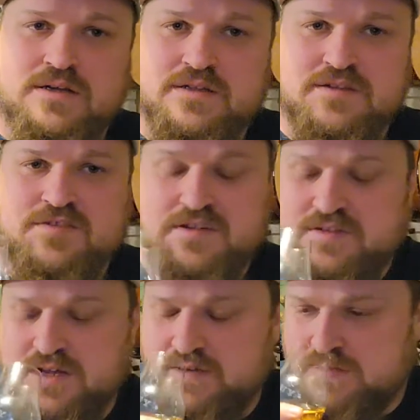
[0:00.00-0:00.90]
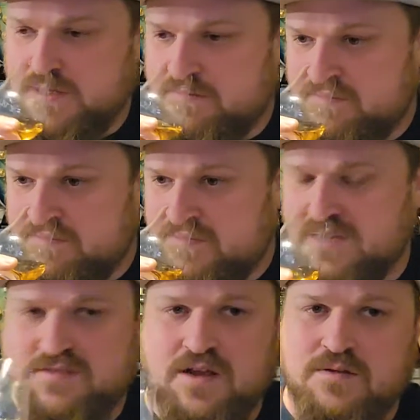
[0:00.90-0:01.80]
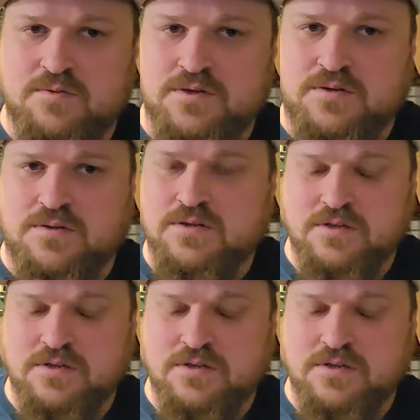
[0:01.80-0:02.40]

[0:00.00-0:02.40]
This doesn't have that. It's not real